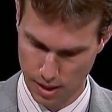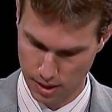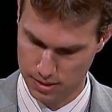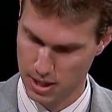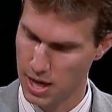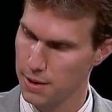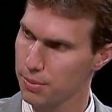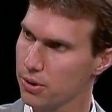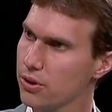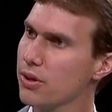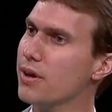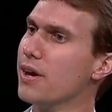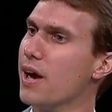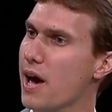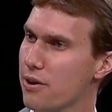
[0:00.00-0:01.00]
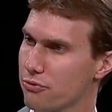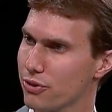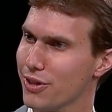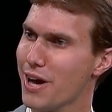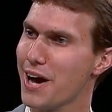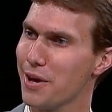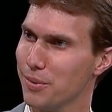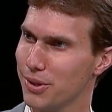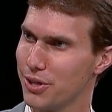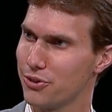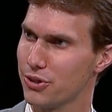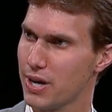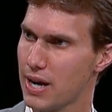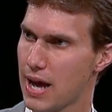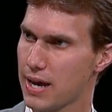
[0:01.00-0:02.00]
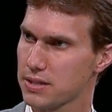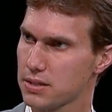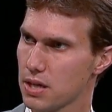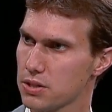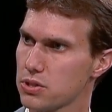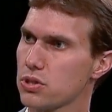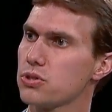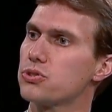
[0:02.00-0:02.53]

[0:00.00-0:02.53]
a table and reliable internet access.